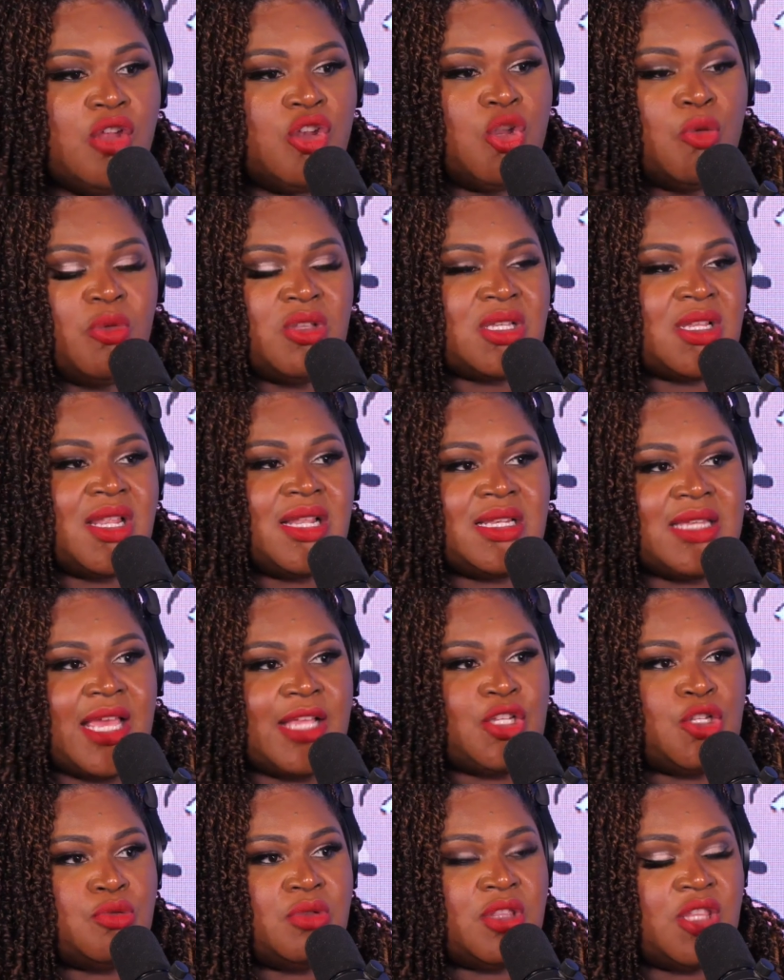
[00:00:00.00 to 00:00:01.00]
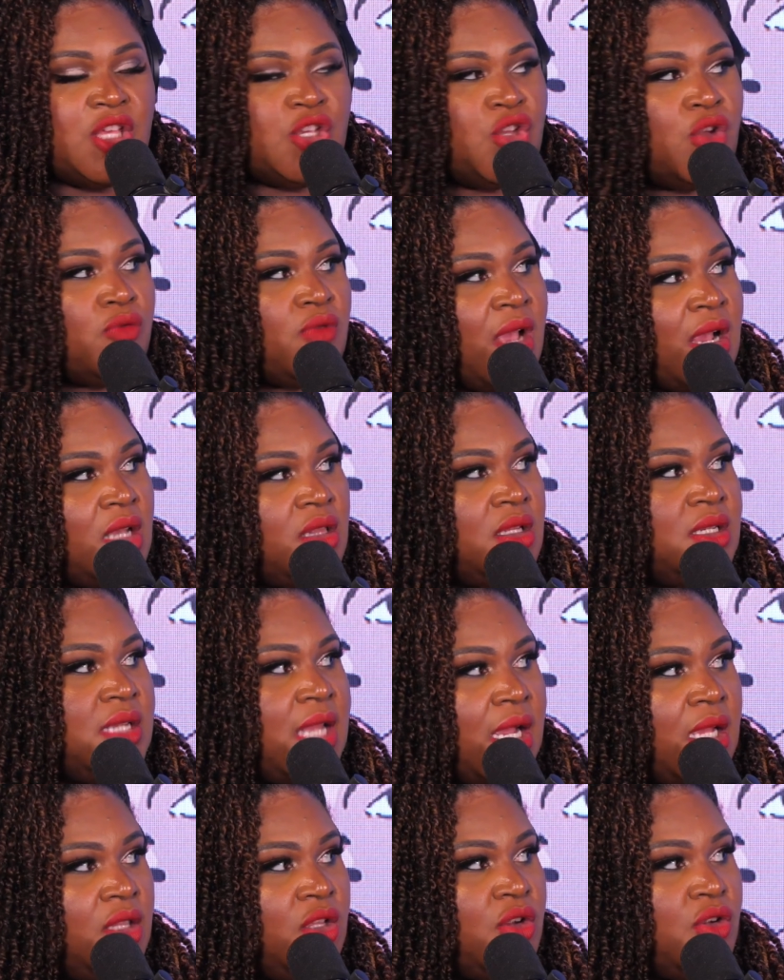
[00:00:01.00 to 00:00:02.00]
no one's gonna date you and think you're regular,
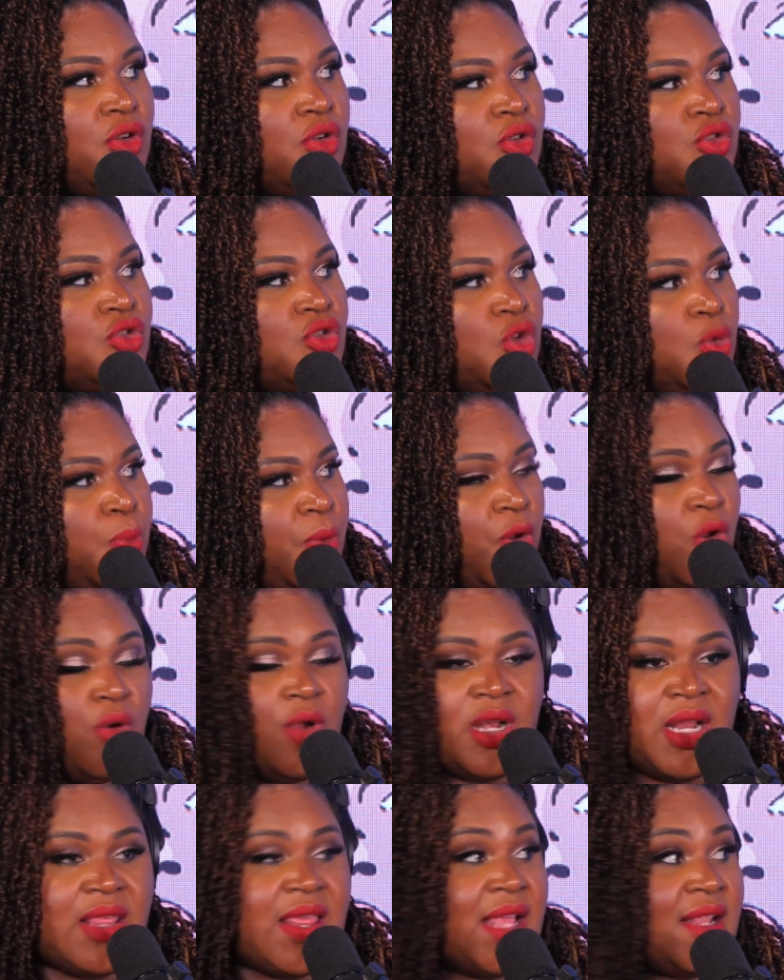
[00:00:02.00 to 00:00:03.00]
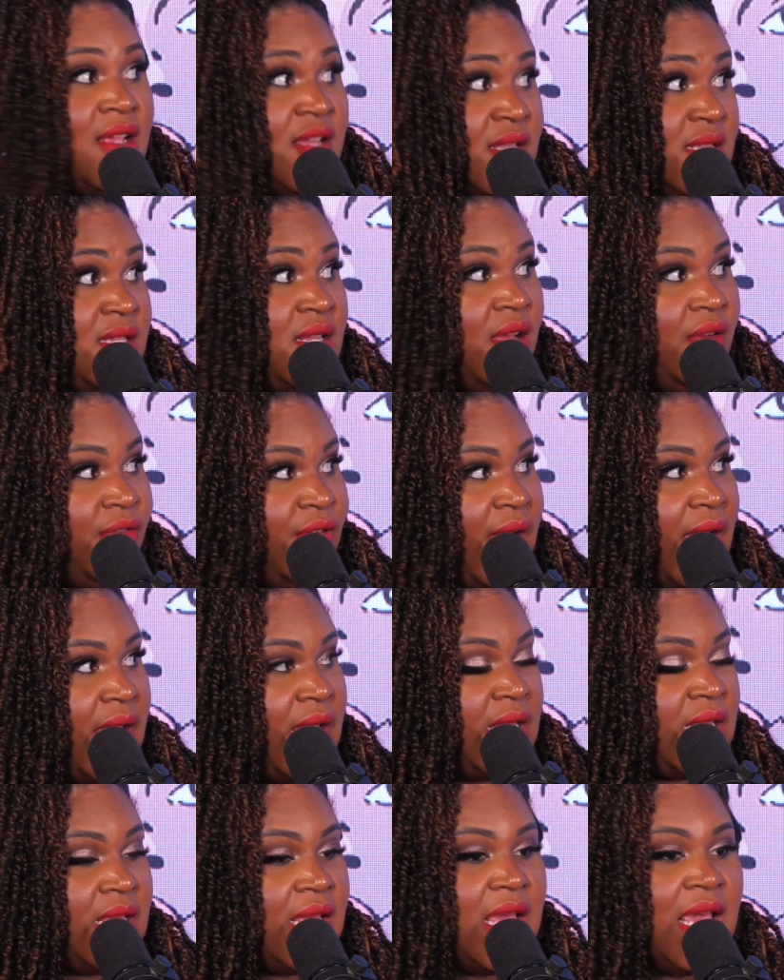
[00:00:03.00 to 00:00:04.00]
degular, or stupid or any of that good stuff,
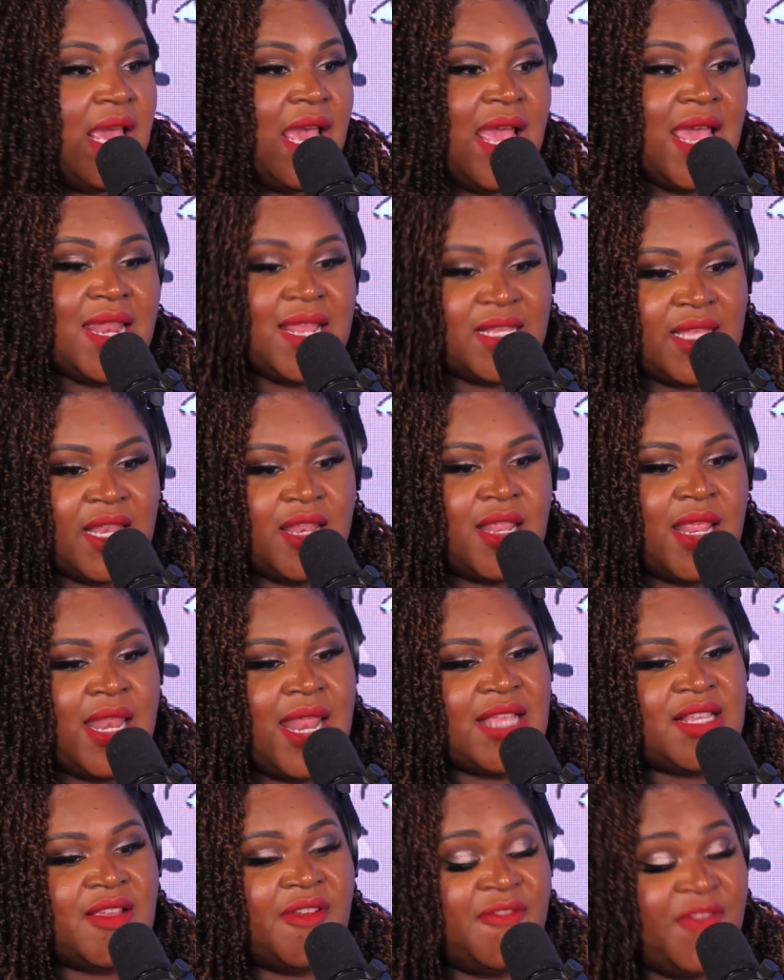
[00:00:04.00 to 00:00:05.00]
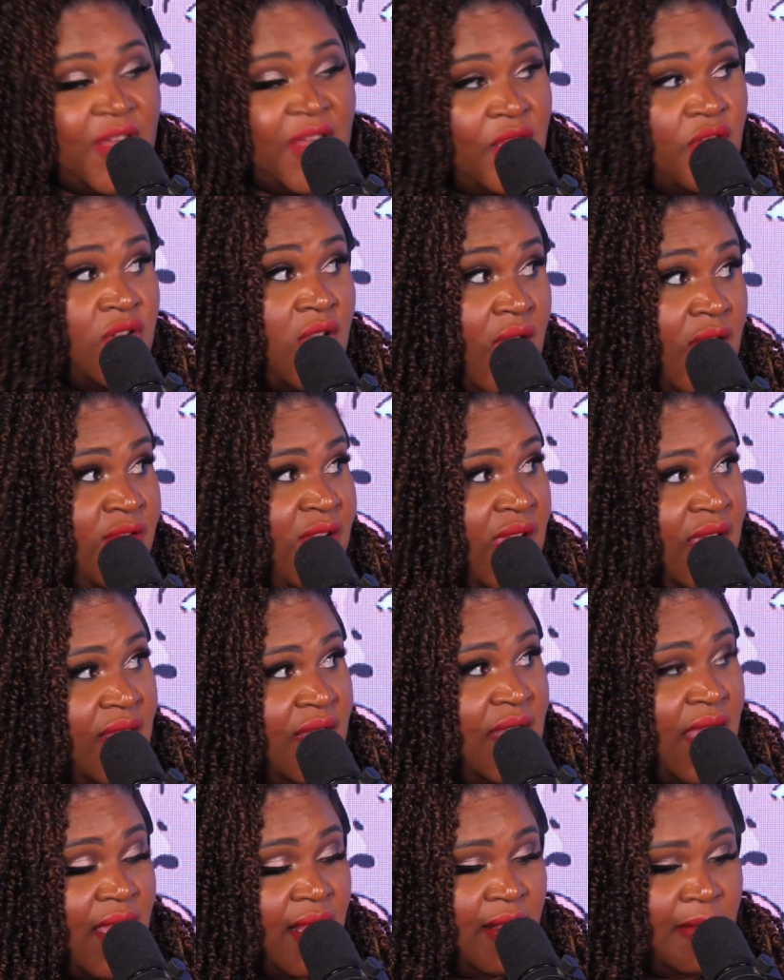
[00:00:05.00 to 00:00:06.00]
right? And as a fellow non-regular,
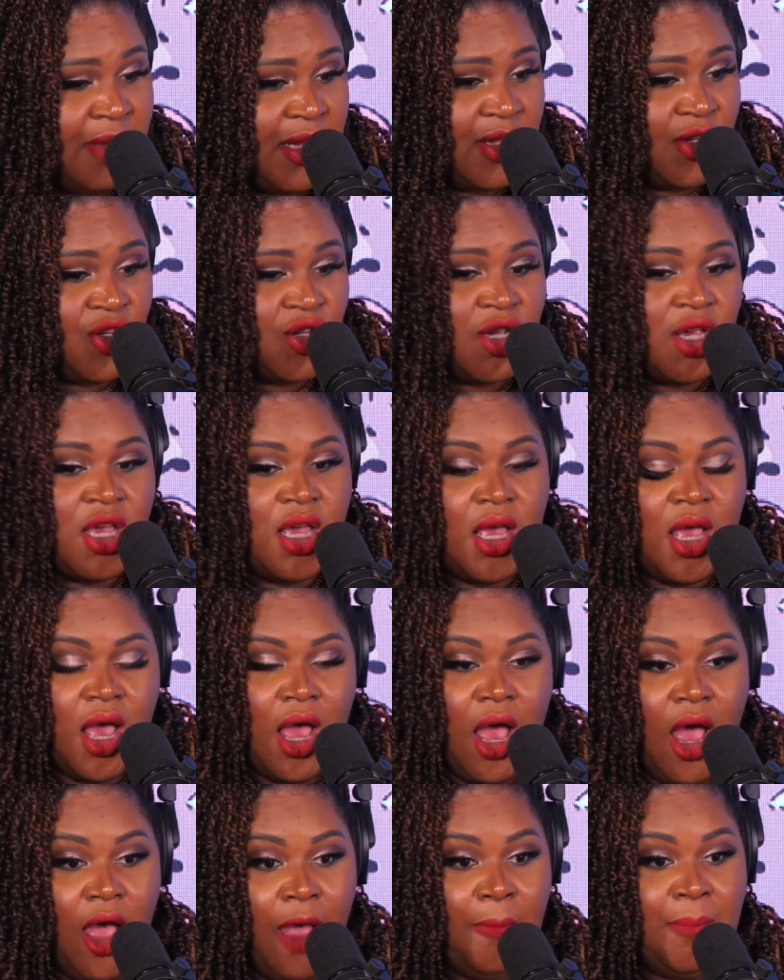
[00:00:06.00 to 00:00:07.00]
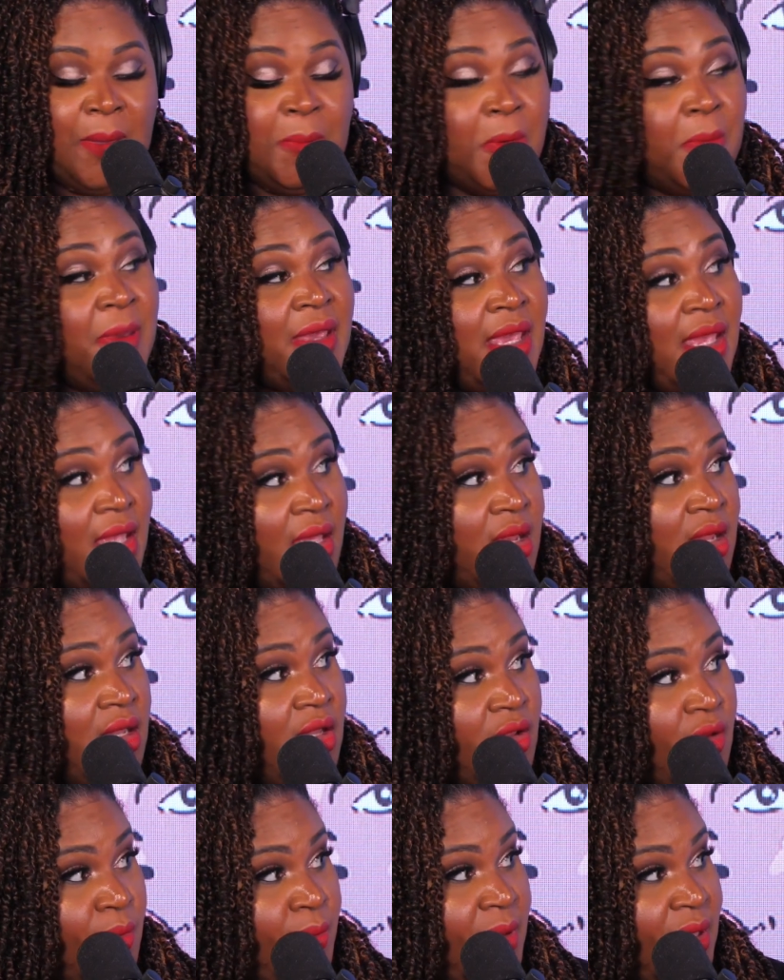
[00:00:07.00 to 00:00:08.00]
degular bitch, people be getting a
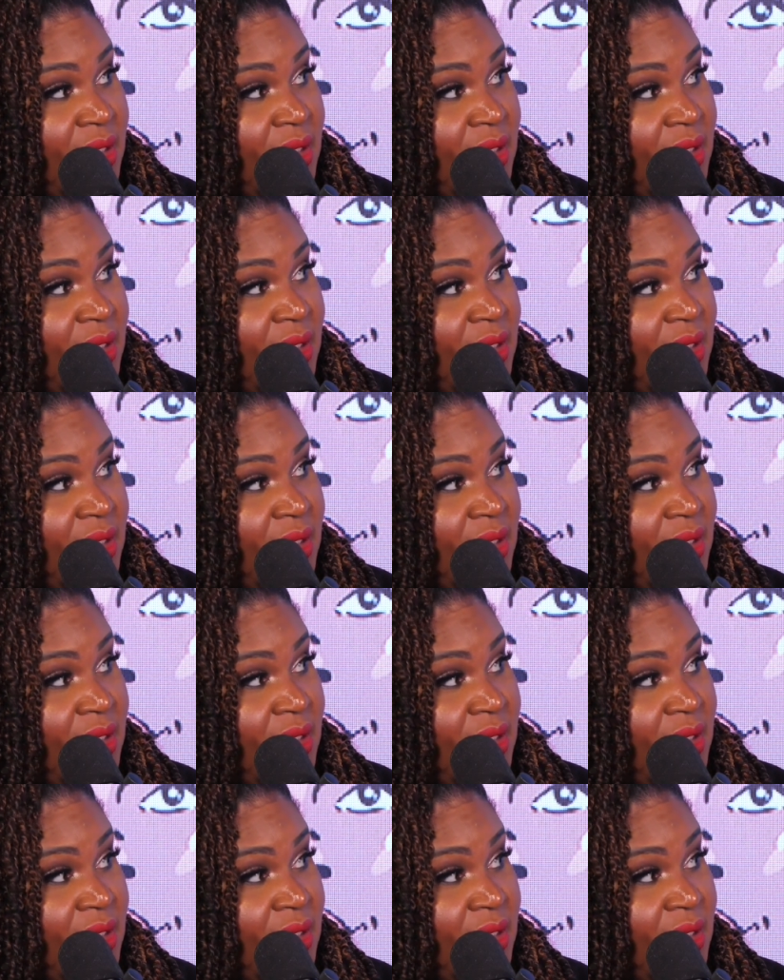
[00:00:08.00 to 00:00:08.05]
little bit